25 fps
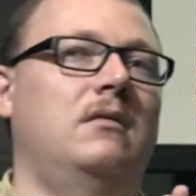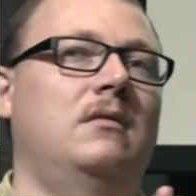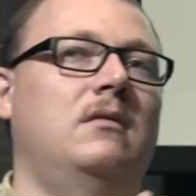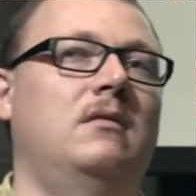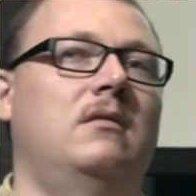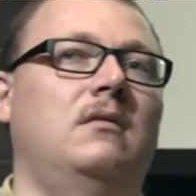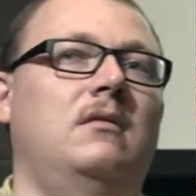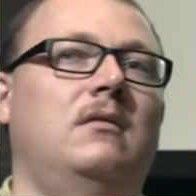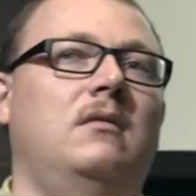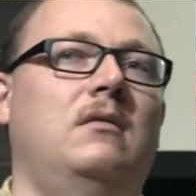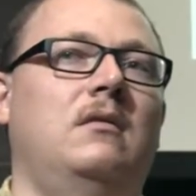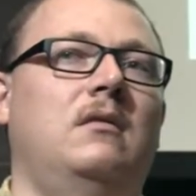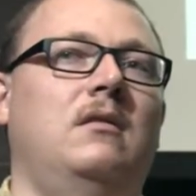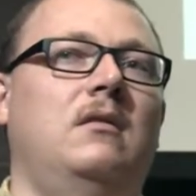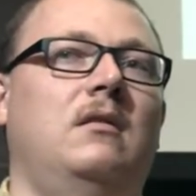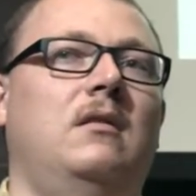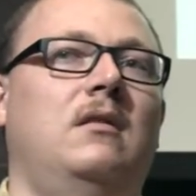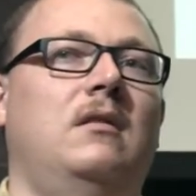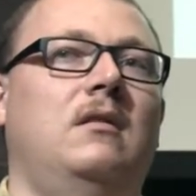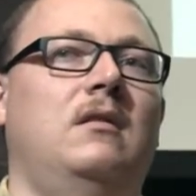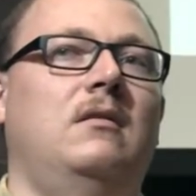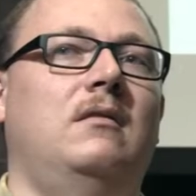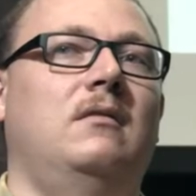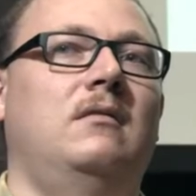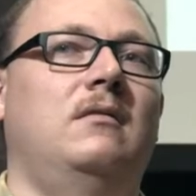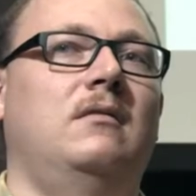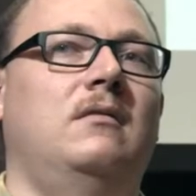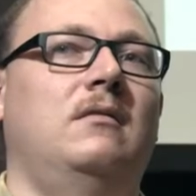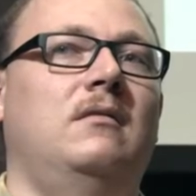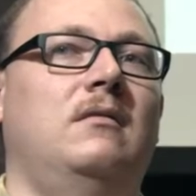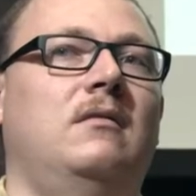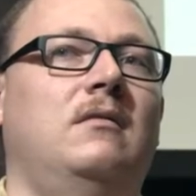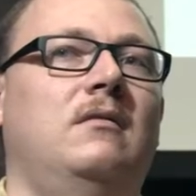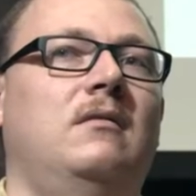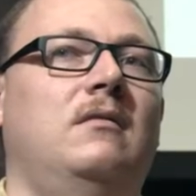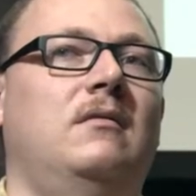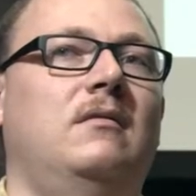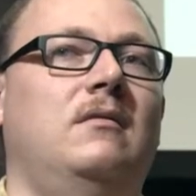Cloud. Excel
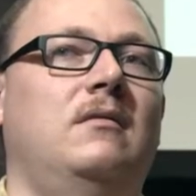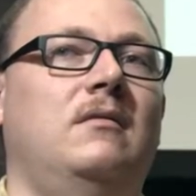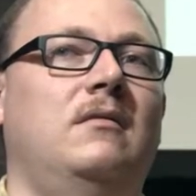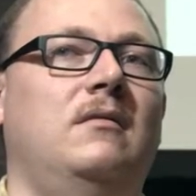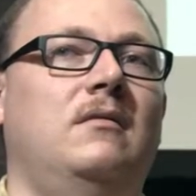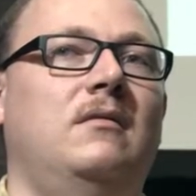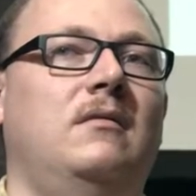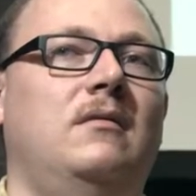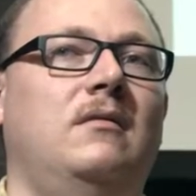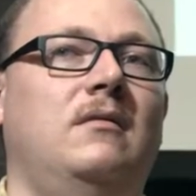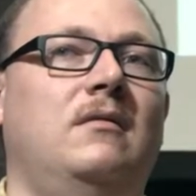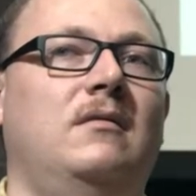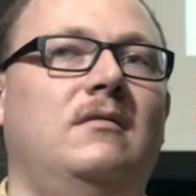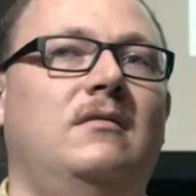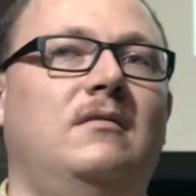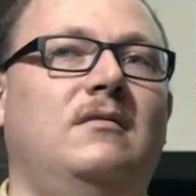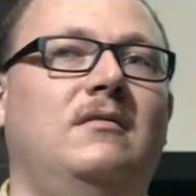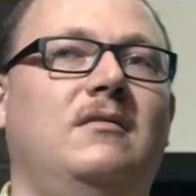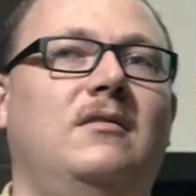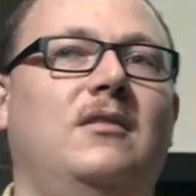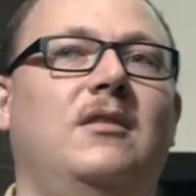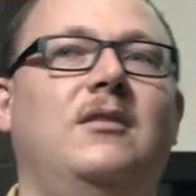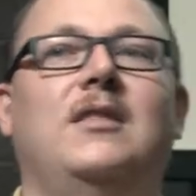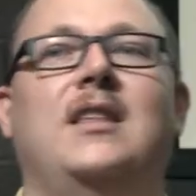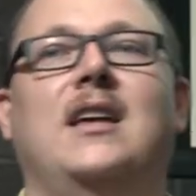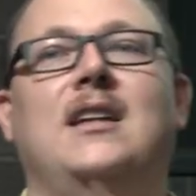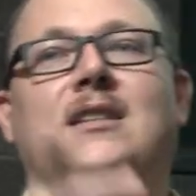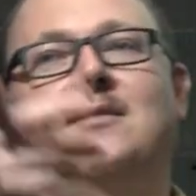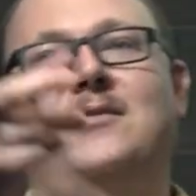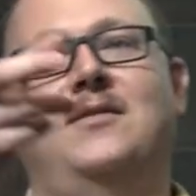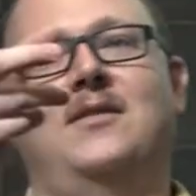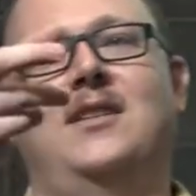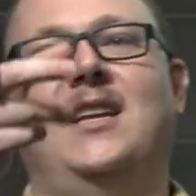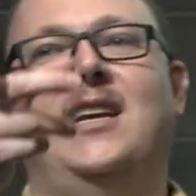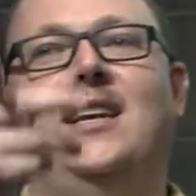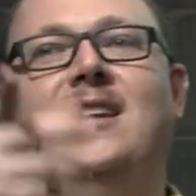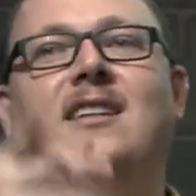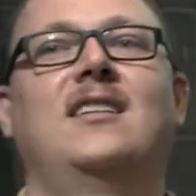spreadsheets. That's
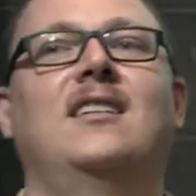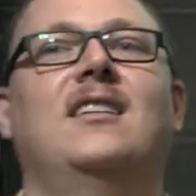funny.